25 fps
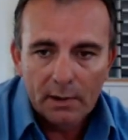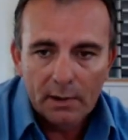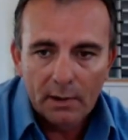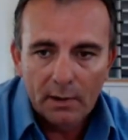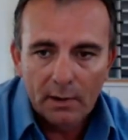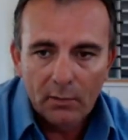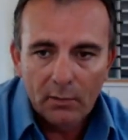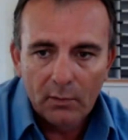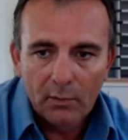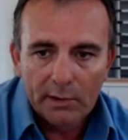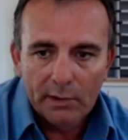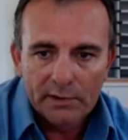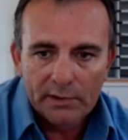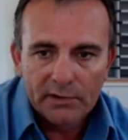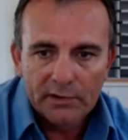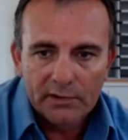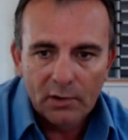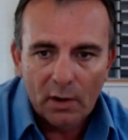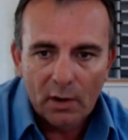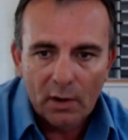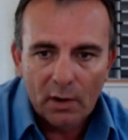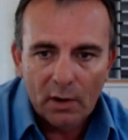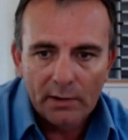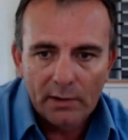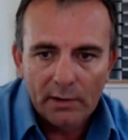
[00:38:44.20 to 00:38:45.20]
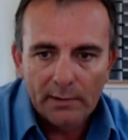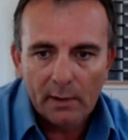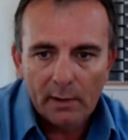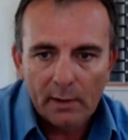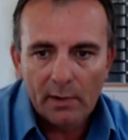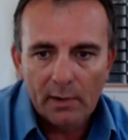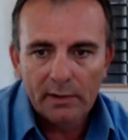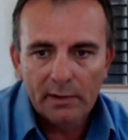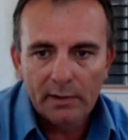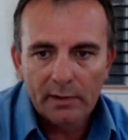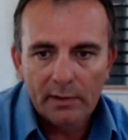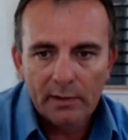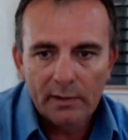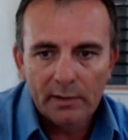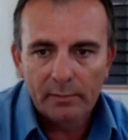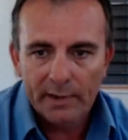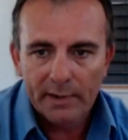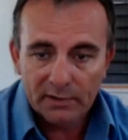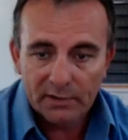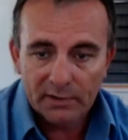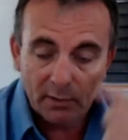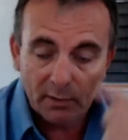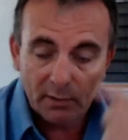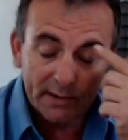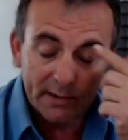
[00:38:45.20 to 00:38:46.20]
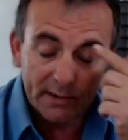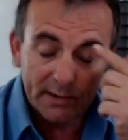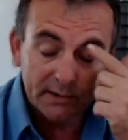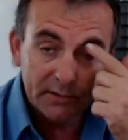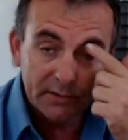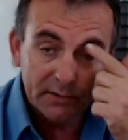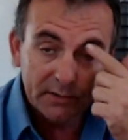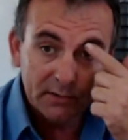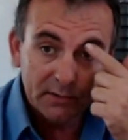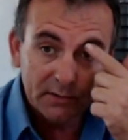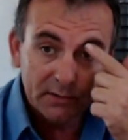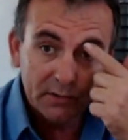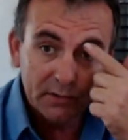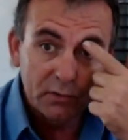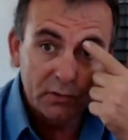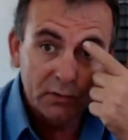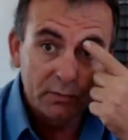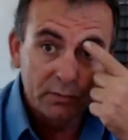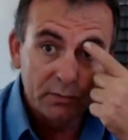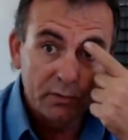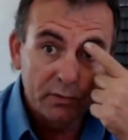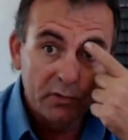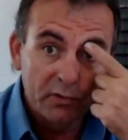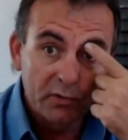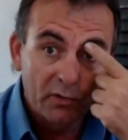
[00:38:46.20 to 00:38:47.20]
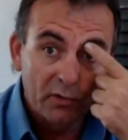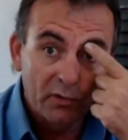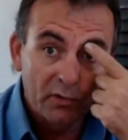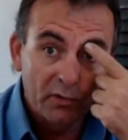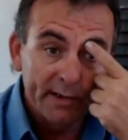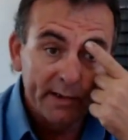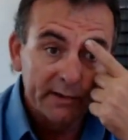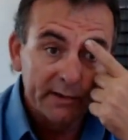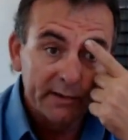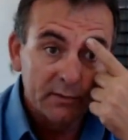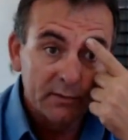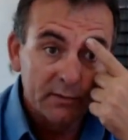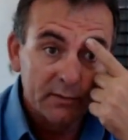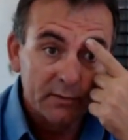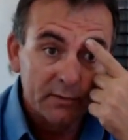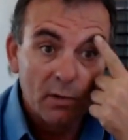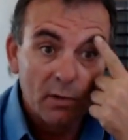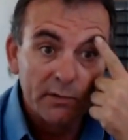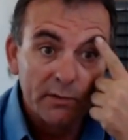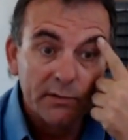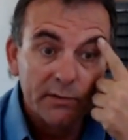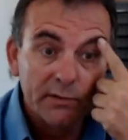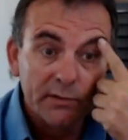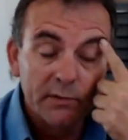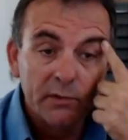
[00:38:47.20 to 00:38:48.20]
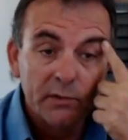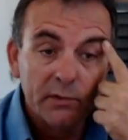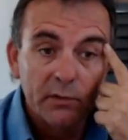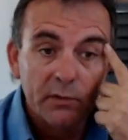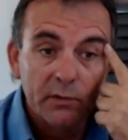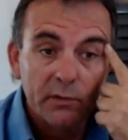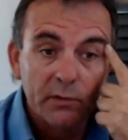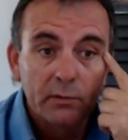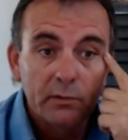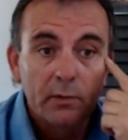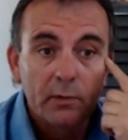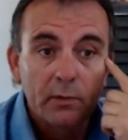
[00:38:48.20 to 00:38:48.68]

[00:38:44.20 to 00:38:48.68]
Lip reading: So we decided that one of the best ways to progress was